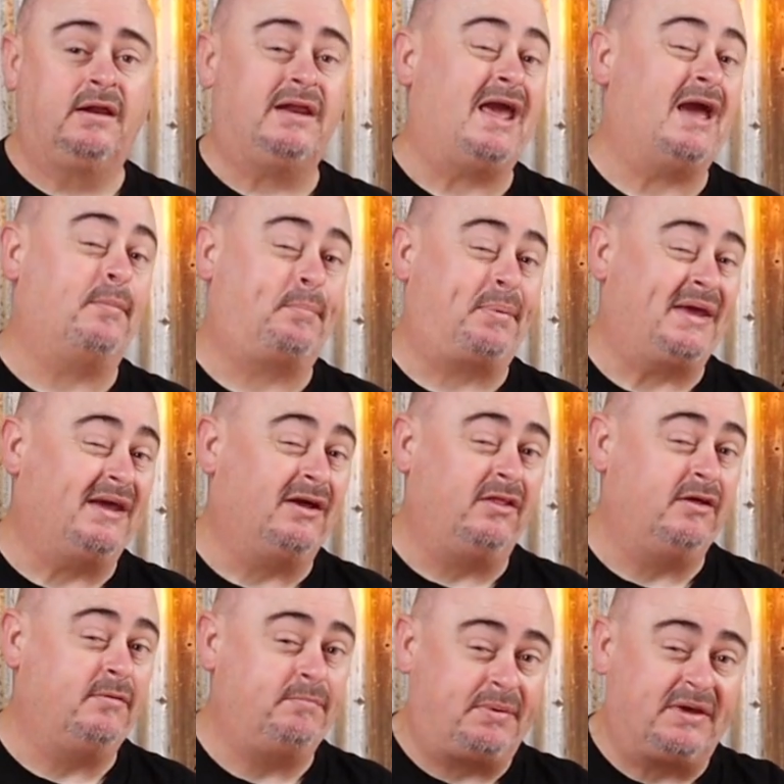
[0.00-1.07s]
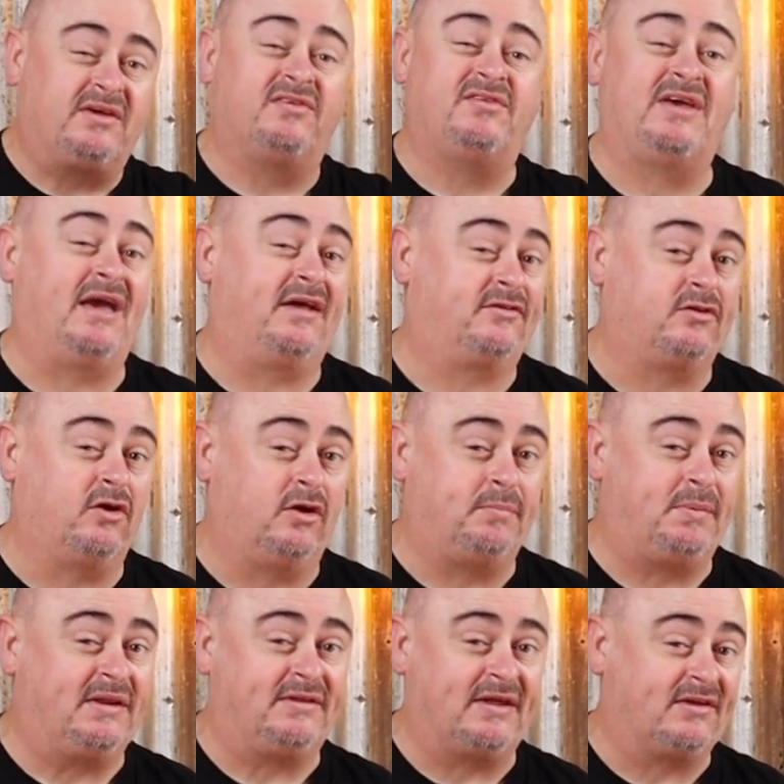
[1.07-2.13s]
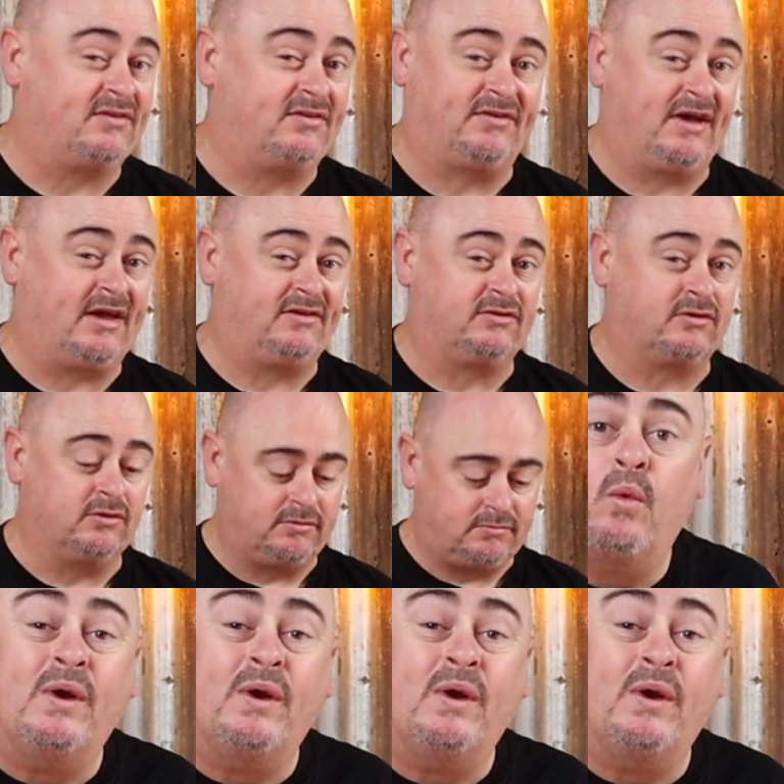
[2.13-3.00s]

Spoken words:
Now peel them because the outside bit doesn't taste good.